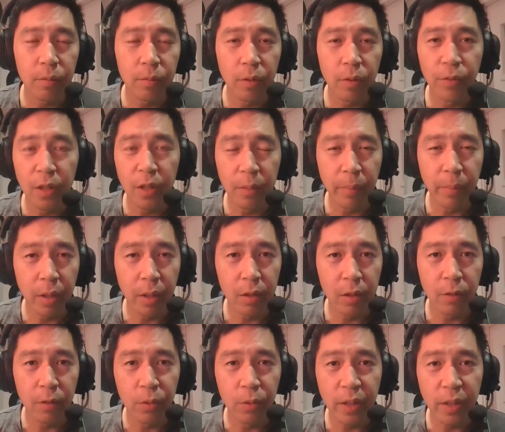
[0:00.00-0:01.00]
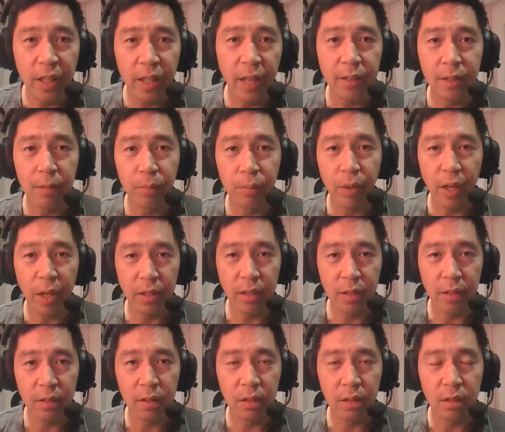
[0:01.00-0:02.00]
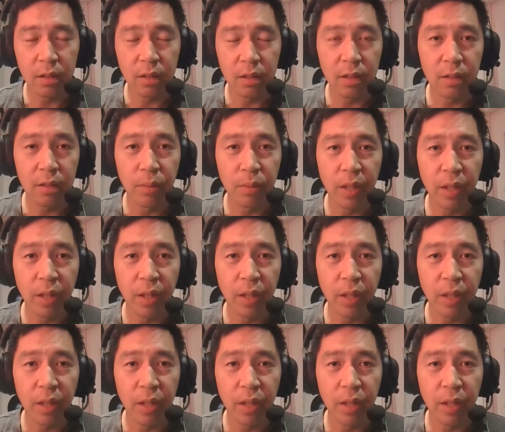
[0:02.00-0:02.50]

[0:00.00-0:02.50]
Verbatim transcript: the fundamental for any asset prices is just